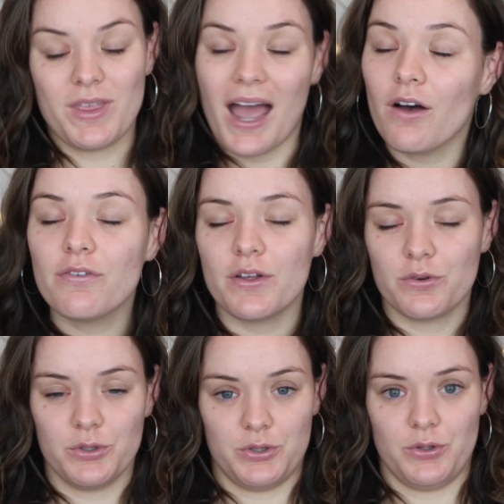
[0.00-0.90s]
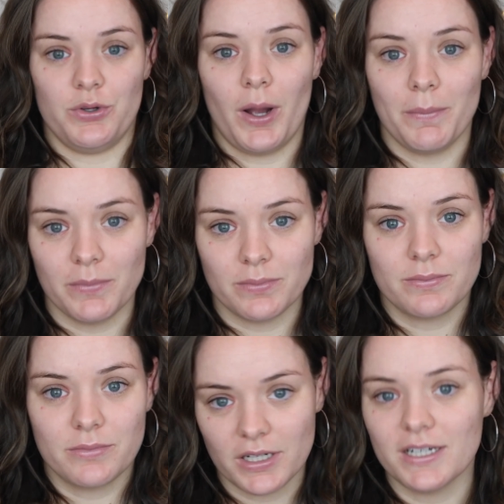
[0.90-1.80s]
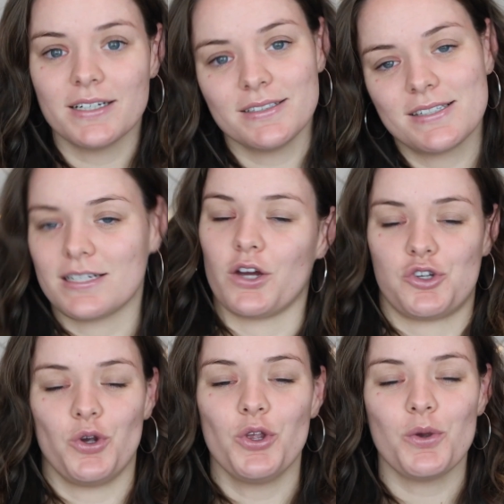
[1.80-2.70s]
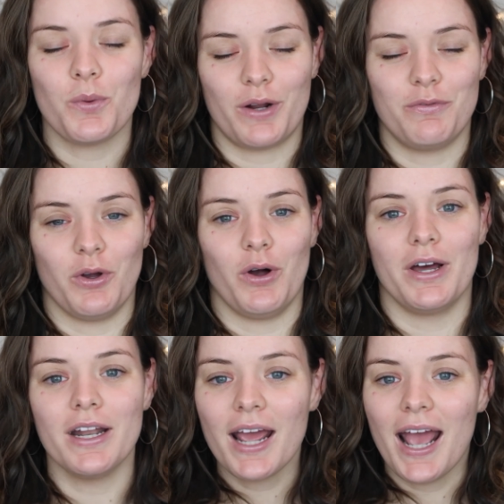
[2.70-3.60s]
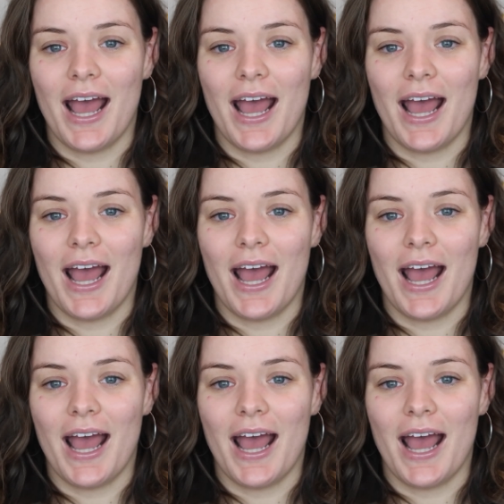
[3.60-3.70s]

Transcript: without further ado, I'm gonna start showing you what I've got.